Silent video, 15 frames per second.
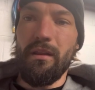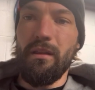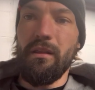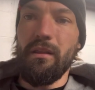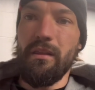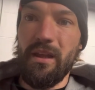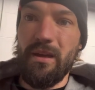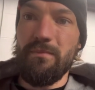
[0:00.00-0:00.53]

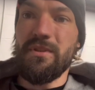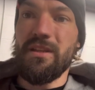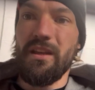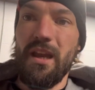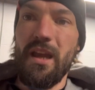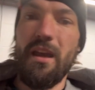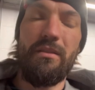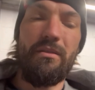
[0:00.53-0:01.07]
them
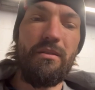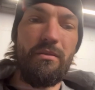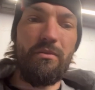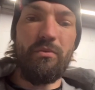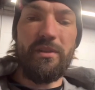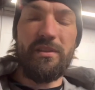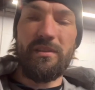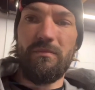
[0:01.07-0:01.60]
together
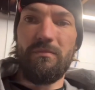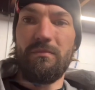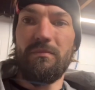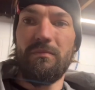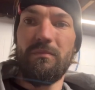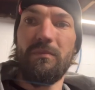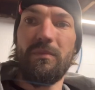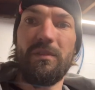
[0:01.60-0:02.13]
with
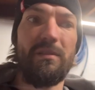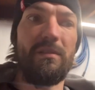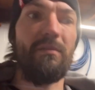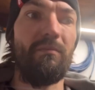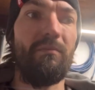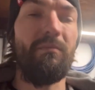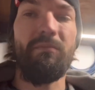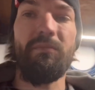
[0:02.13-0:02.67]
some
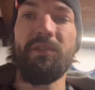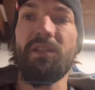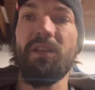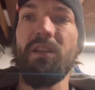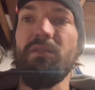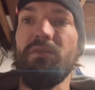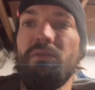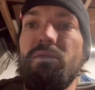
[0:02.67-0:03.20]

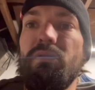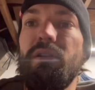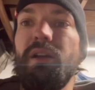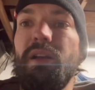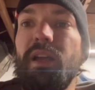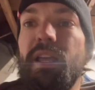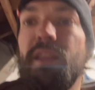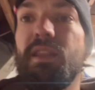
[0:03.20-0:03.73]
steel,
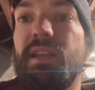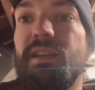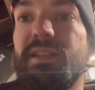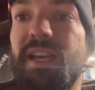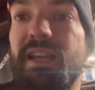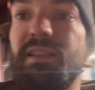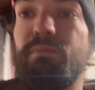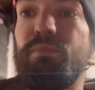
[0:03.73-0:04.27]
and then
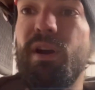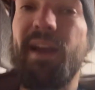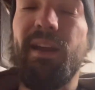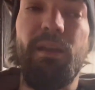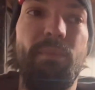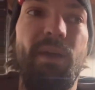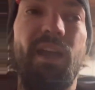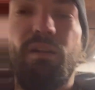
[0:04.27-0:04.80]
take the
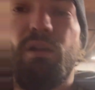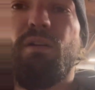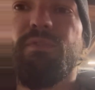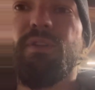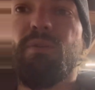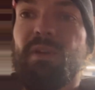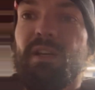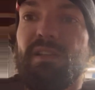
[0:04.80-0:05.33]
bracket back off.
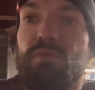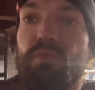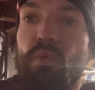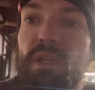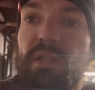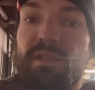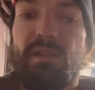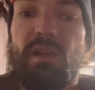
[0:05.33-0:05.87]
That way it's
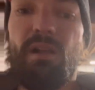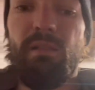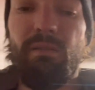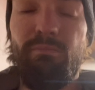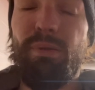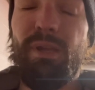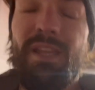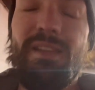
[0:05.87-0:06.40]
one
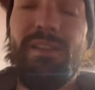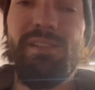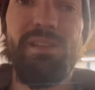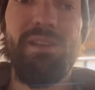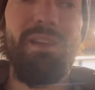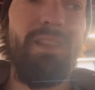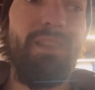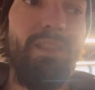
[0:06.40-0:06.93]
solid piece,
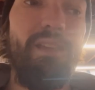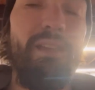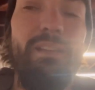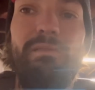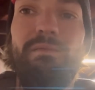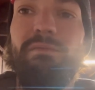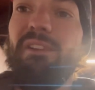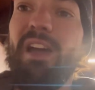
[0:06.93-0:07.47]
and
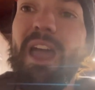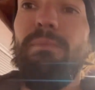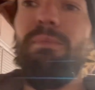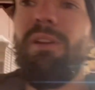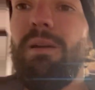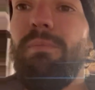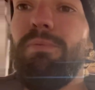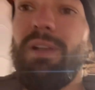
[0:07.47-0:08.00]
then fab it
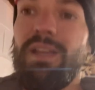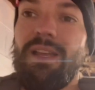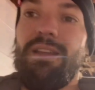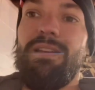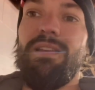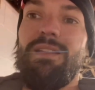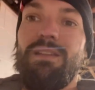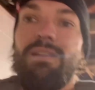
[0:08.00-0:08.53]
up like I
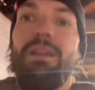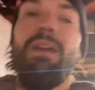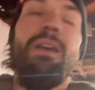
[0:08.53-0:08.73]
did